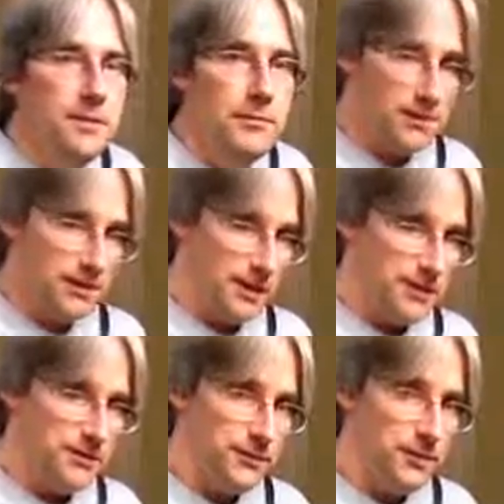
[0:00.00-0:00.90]
maybe
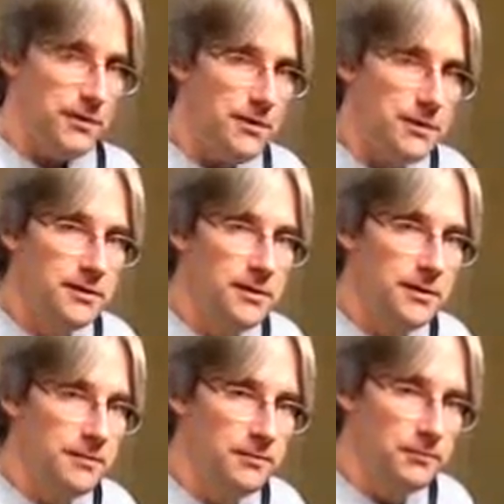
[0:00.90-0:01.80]
less far,
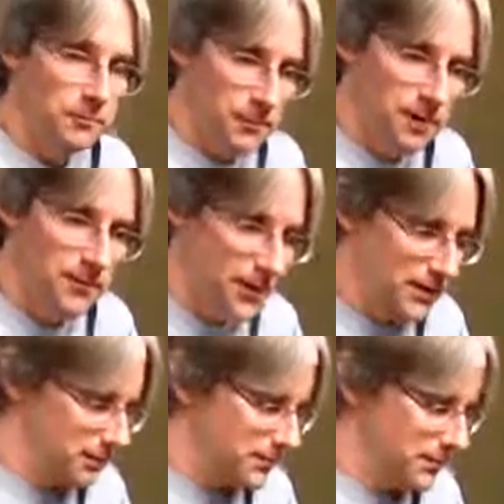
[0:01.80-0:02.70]
and
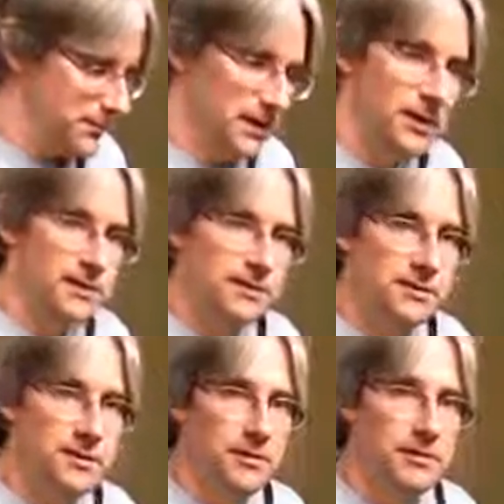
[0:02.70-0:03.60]
match them up nice.
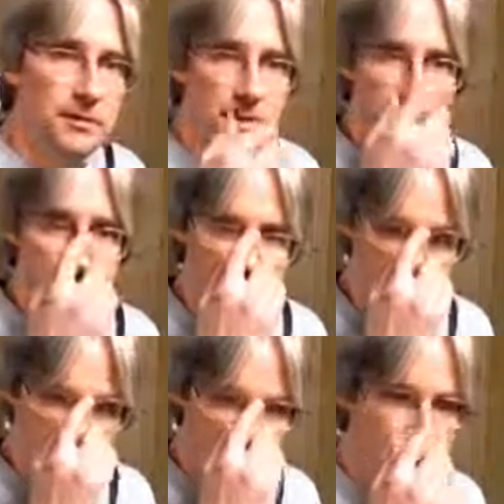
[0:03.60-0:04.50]
So
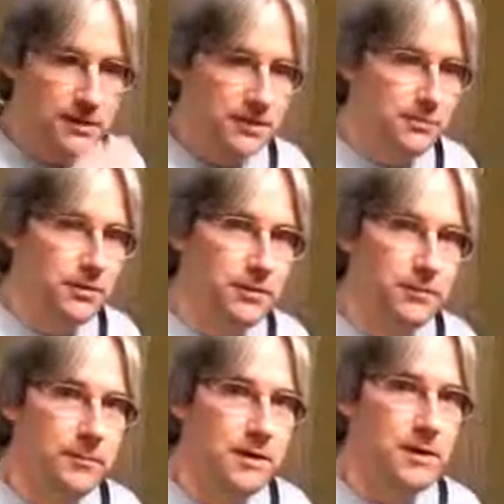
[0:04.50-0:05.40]
pretty flexible.
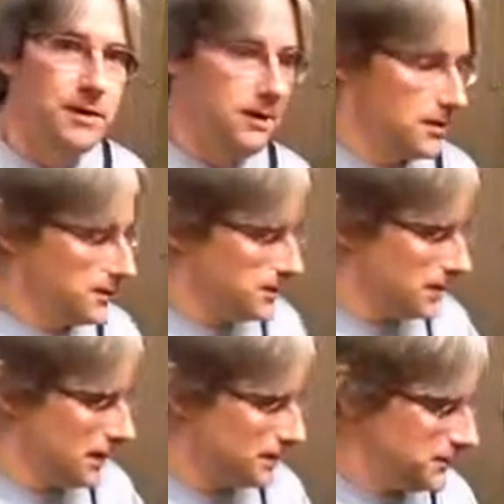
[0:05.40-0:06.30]
So
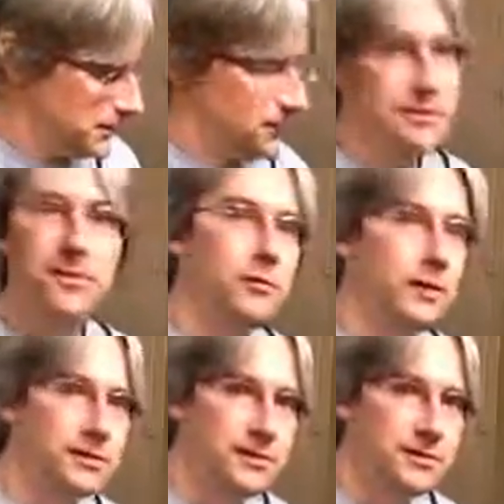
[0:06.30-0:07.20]
that's it. Just a
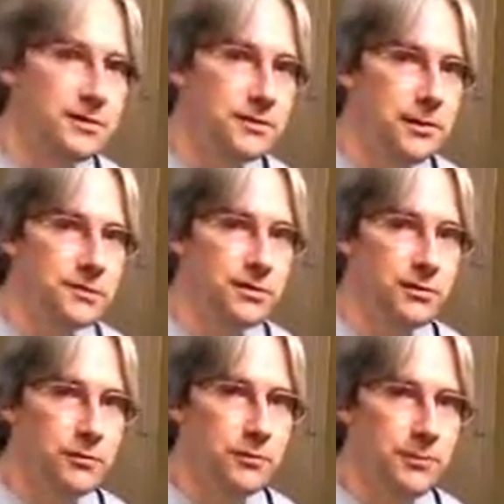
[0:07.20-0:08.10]
quick teaser. I'm
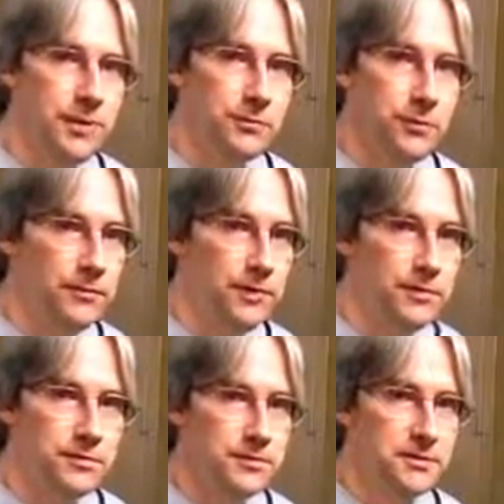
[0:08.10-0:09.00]
sure we'll make more
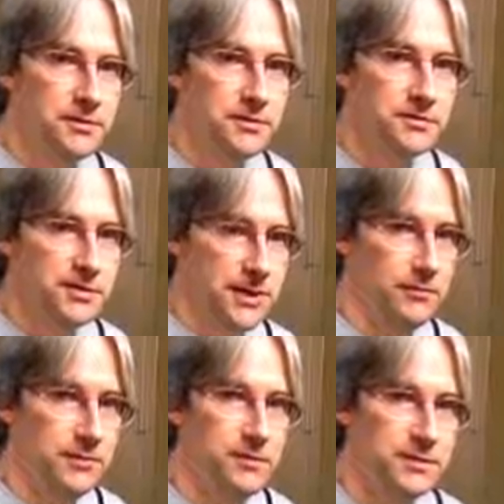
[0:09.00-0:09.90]
videos and
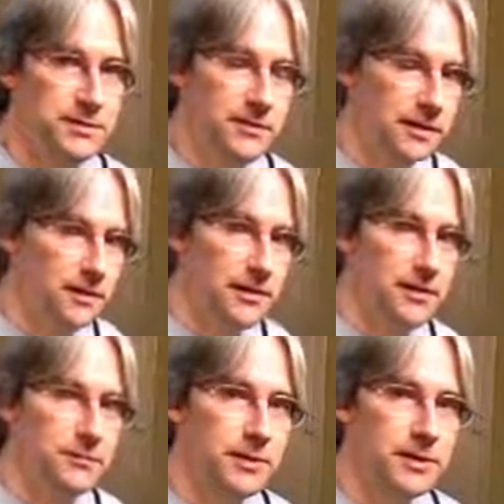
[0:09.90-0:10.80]
sound clips and everything
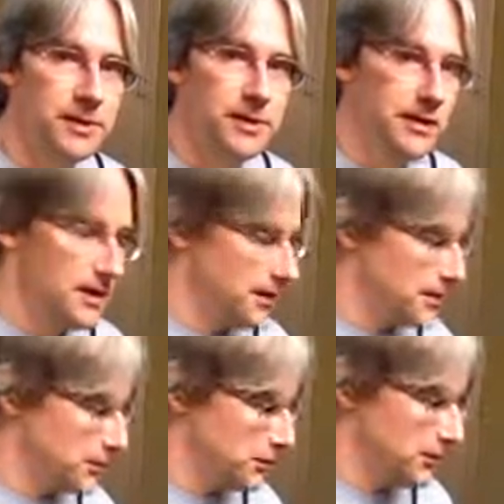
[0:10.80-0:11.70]
later, but
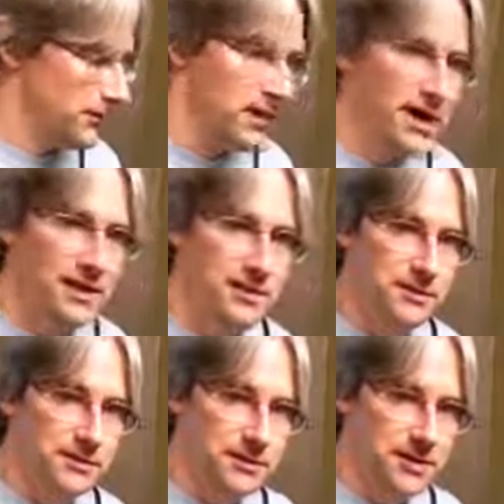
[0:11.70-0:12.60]
that's what we've got.
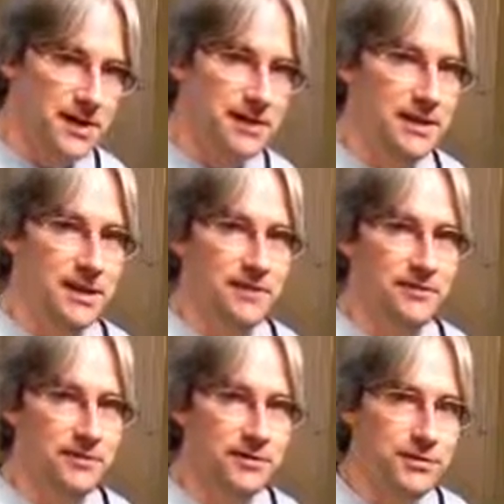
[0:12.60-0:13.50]
Sky King for